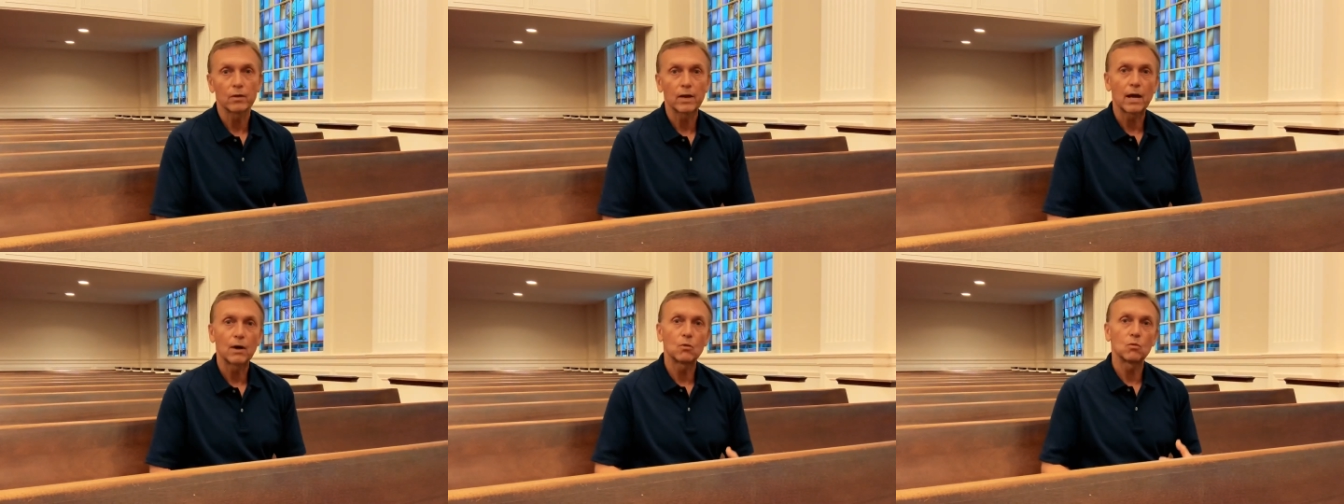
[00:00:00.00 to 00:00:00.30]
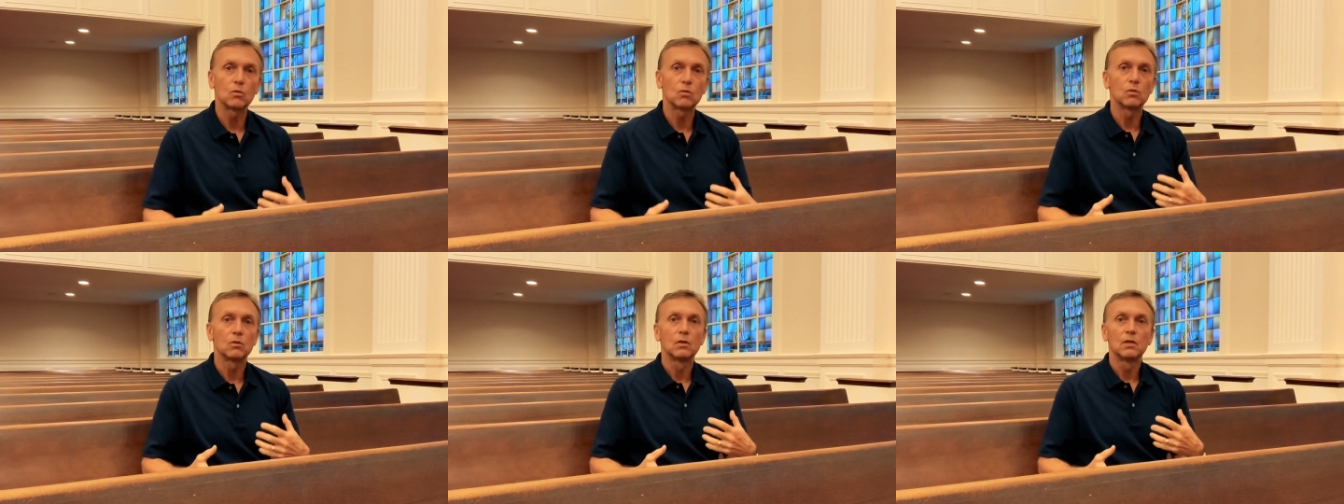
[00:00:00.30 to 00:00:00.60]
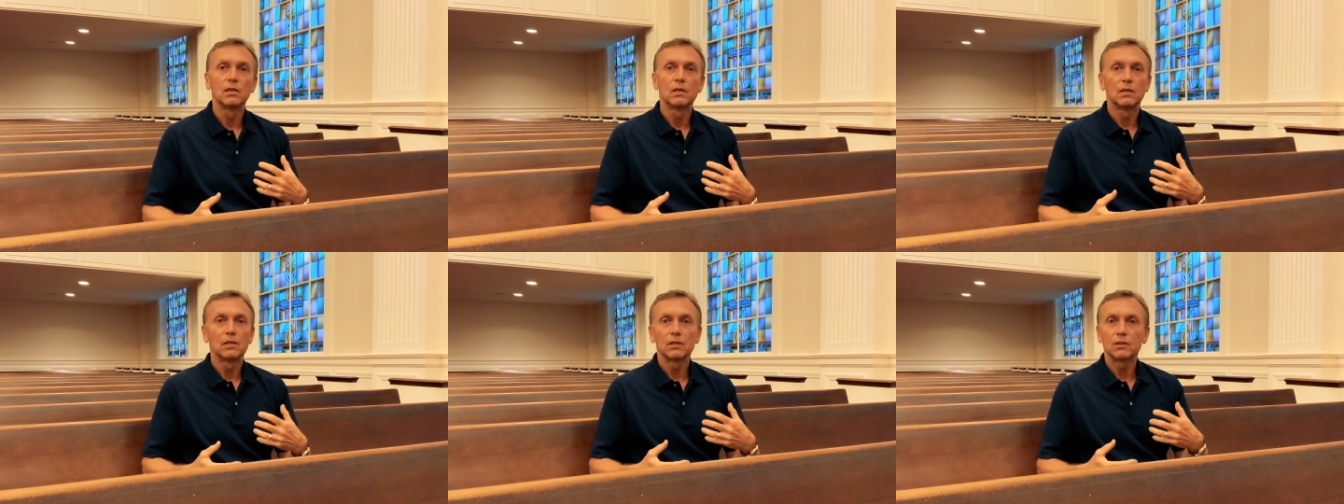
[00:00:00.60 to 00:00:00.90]
I will,
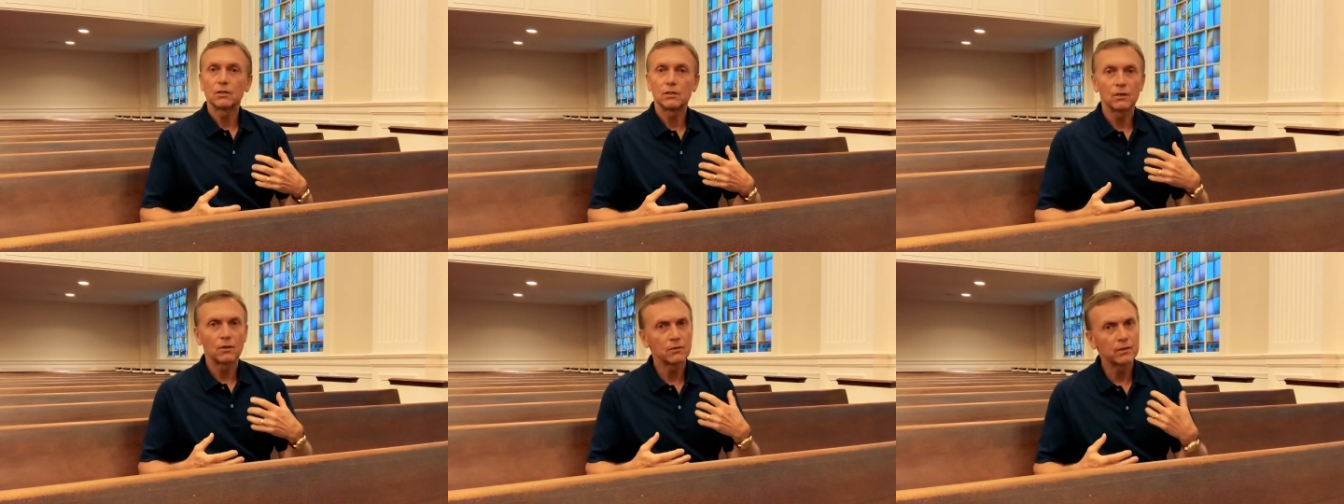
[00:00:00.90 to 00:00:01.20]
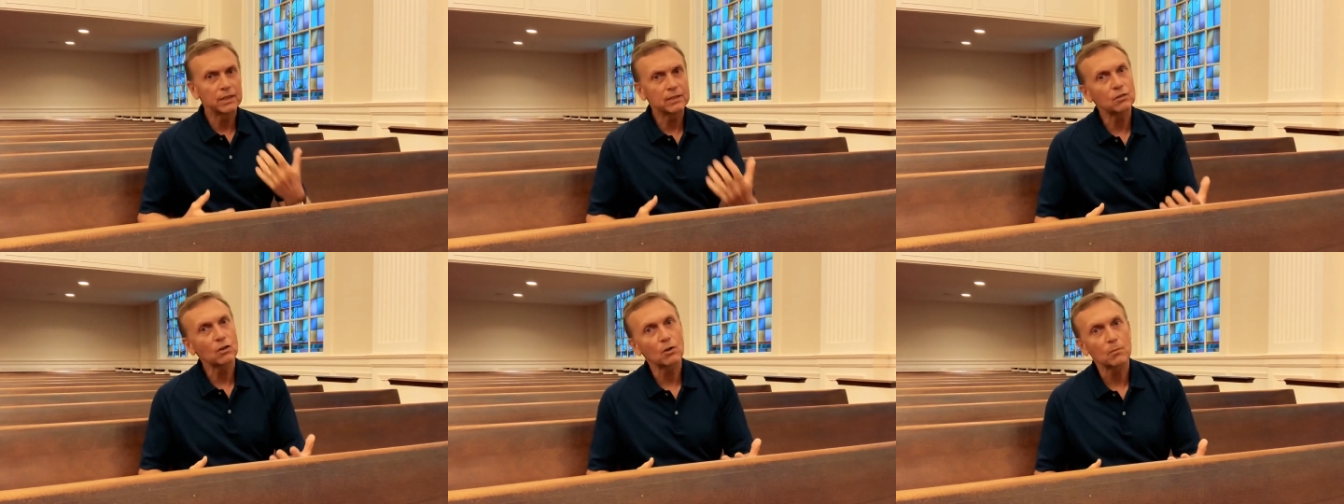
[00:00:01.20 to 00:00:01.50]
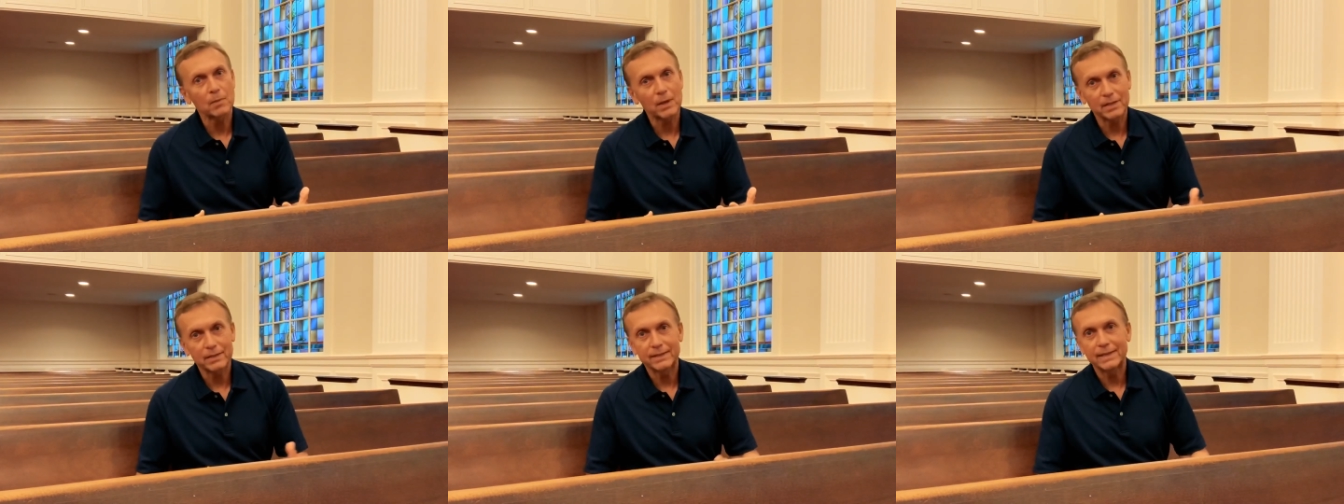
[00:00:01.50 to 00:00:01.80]
you know, and they talk
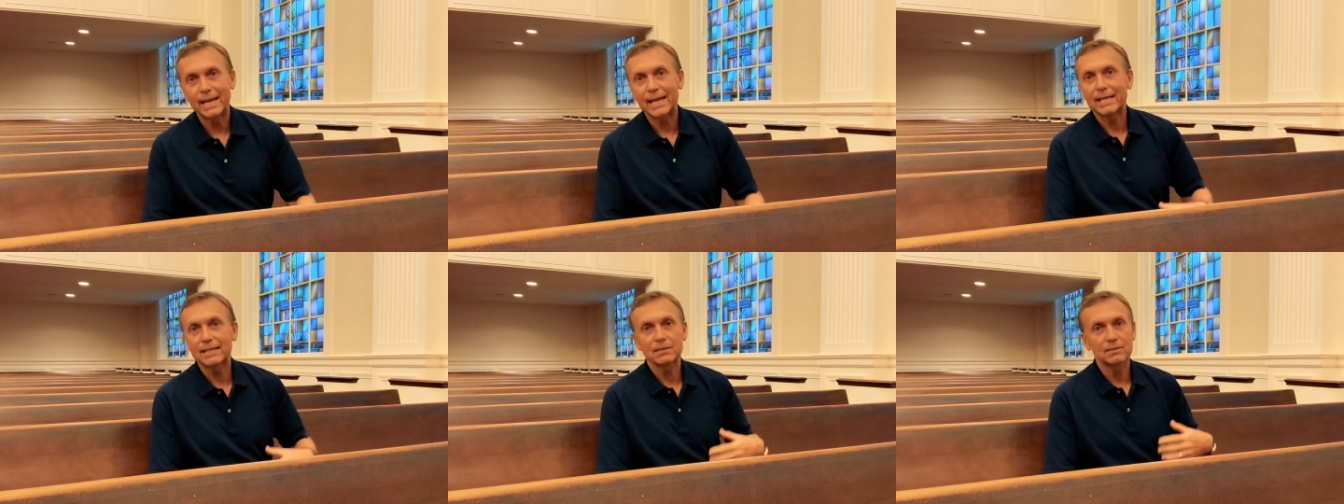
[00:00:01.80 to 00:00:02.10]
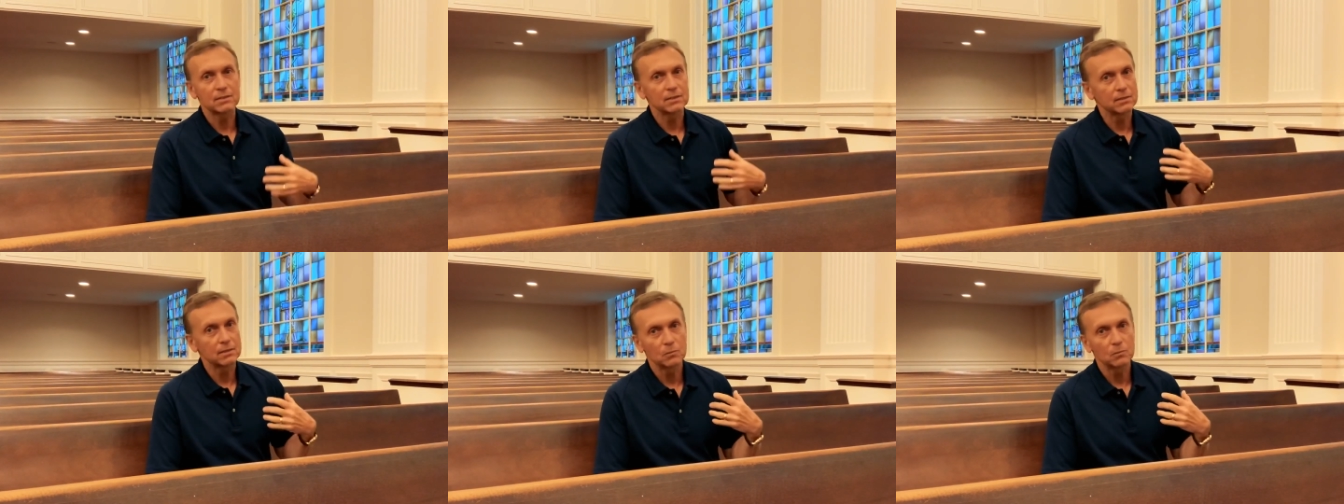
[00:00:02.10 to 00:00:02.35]
about dancing